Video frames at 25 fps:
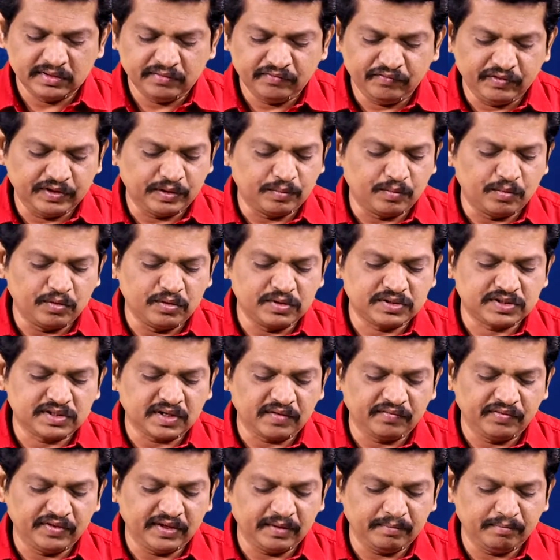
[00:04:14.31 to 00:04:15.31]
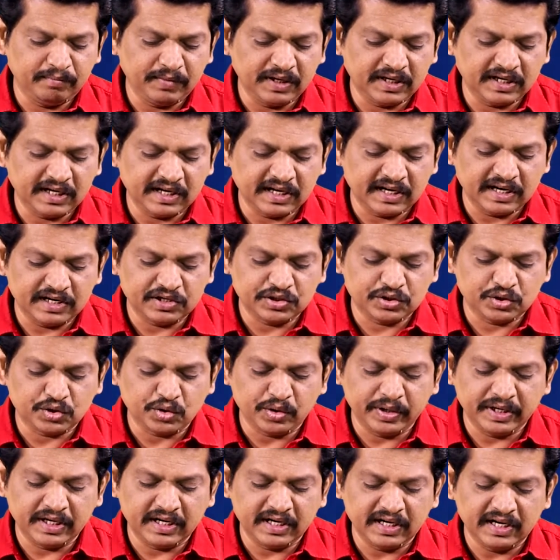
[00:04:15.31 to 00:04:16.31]
with most of them making a
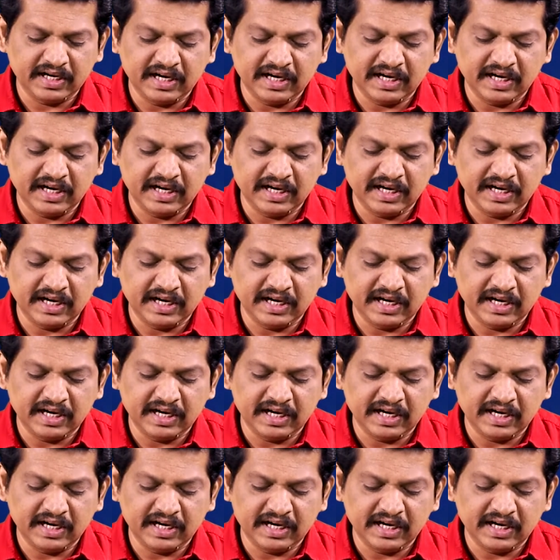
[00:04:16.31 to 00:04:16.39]
showing in